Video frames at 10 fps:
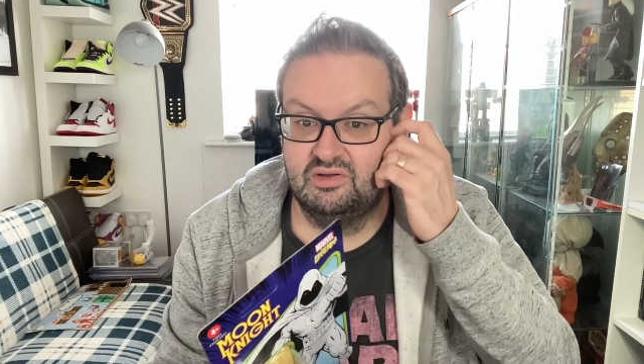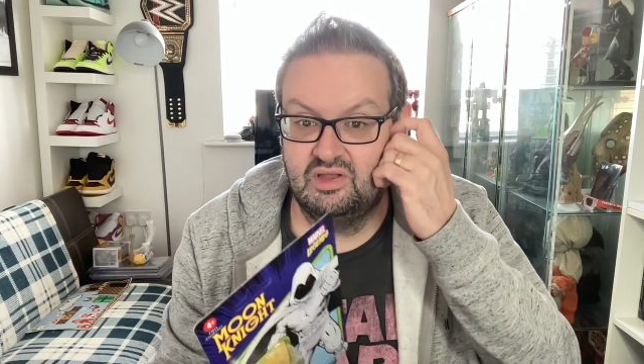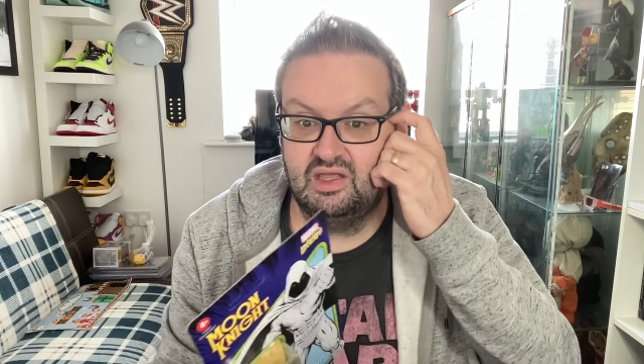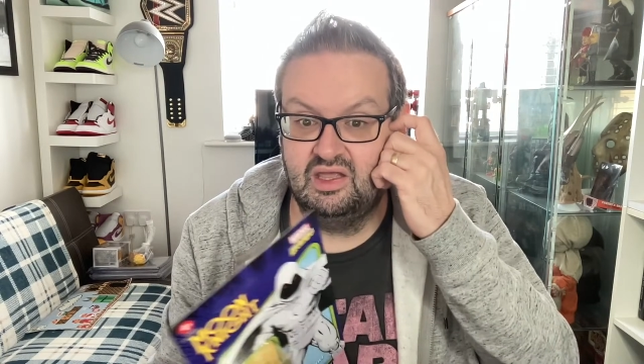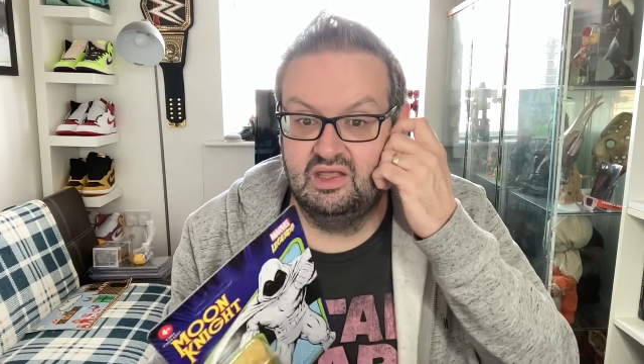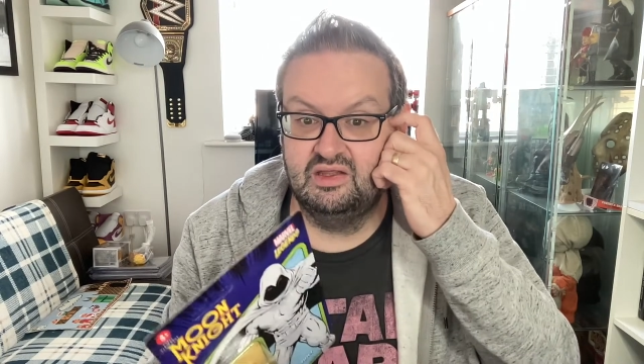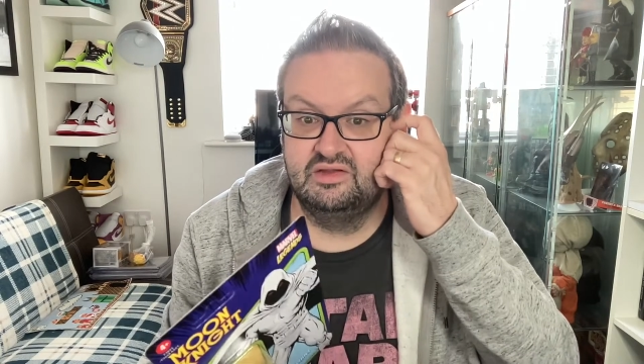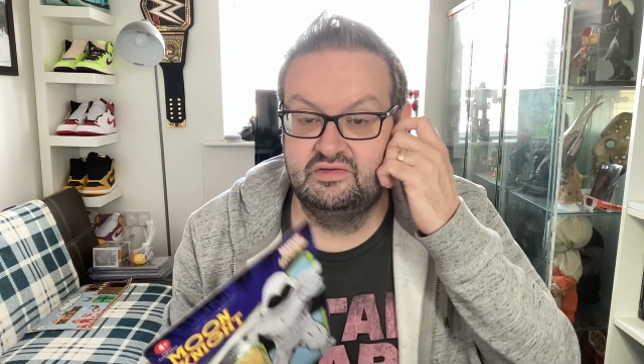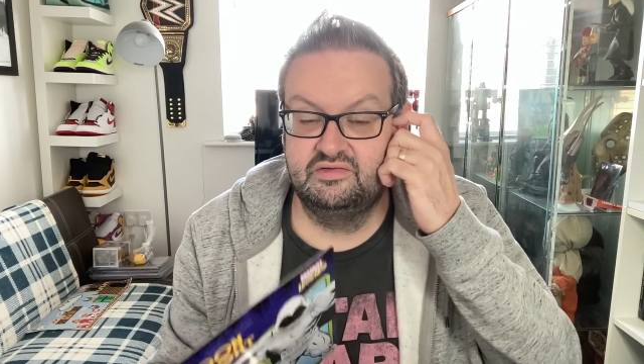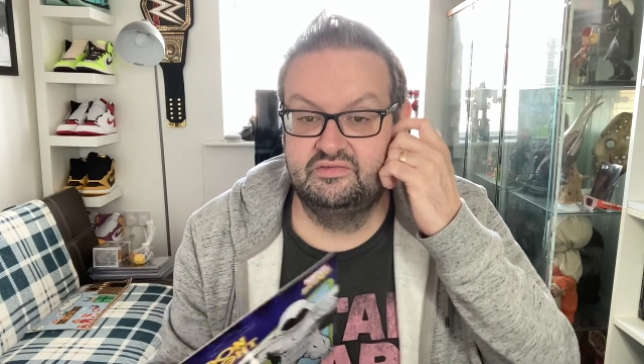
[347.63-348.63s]

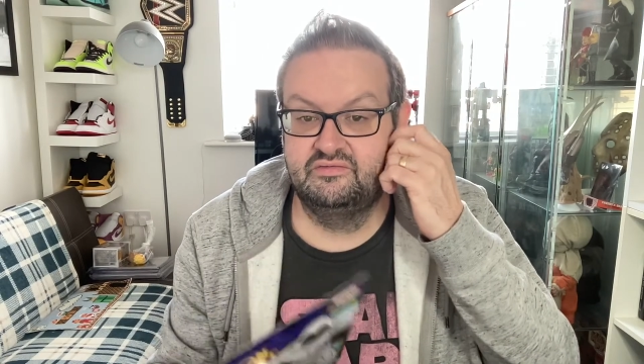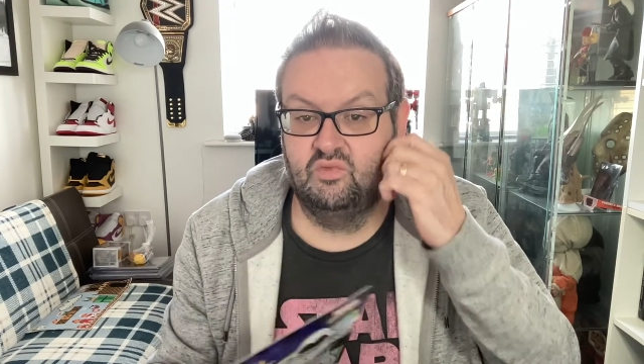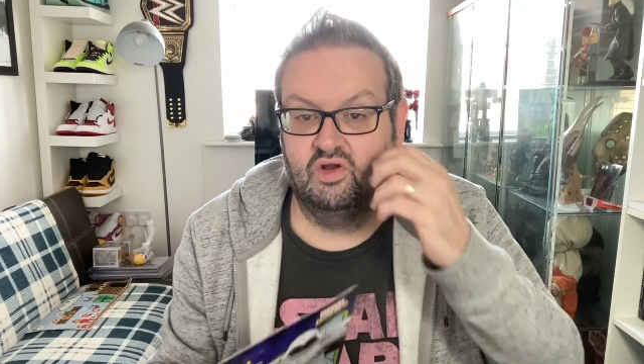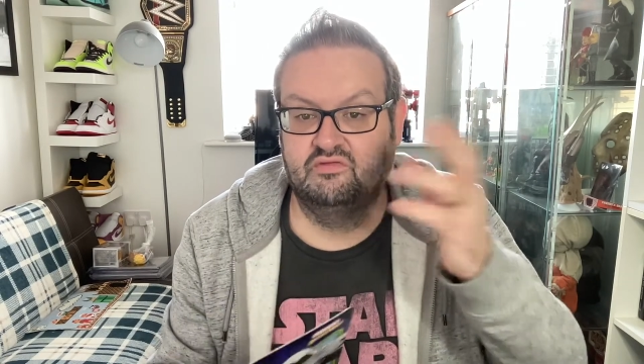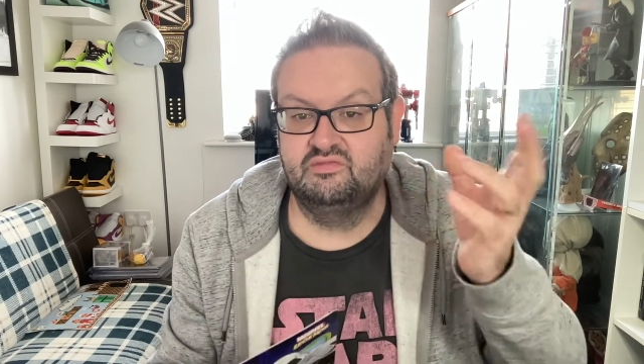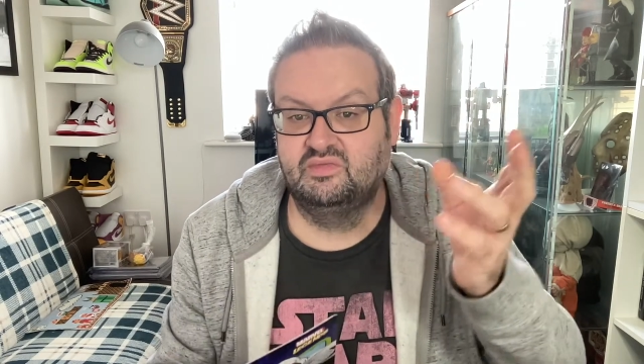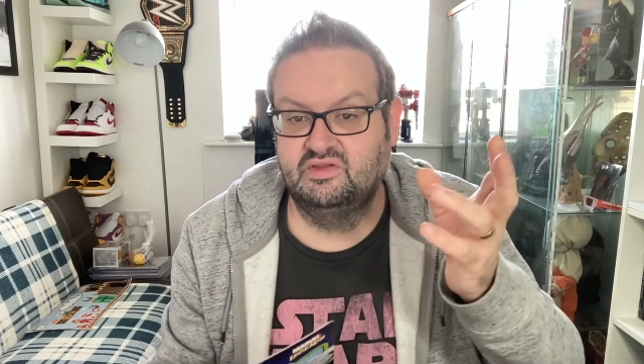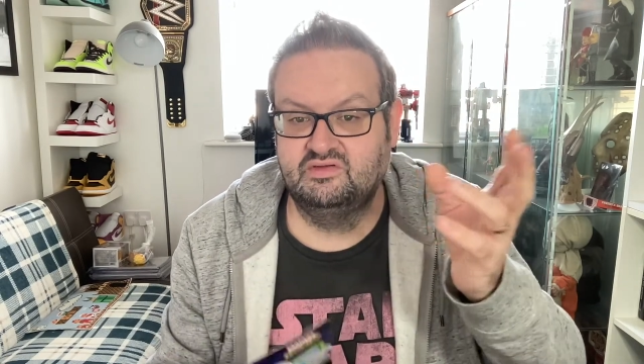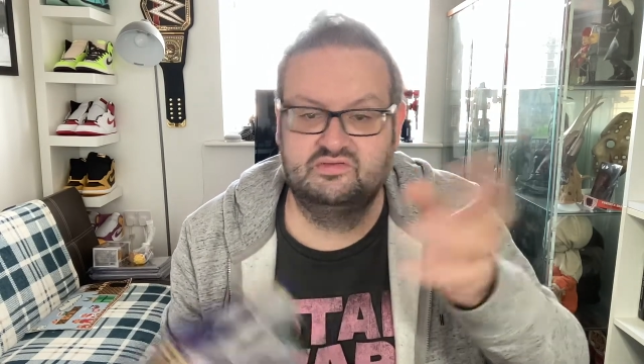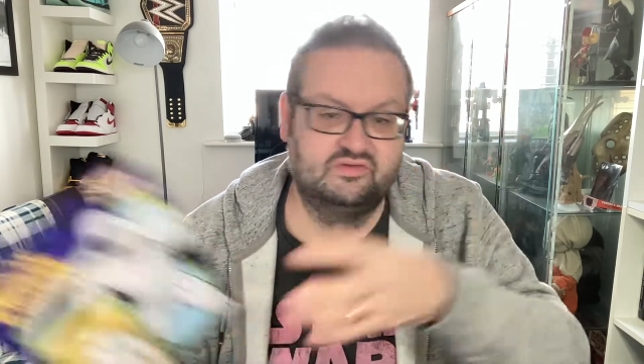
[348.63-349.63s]
and one of them,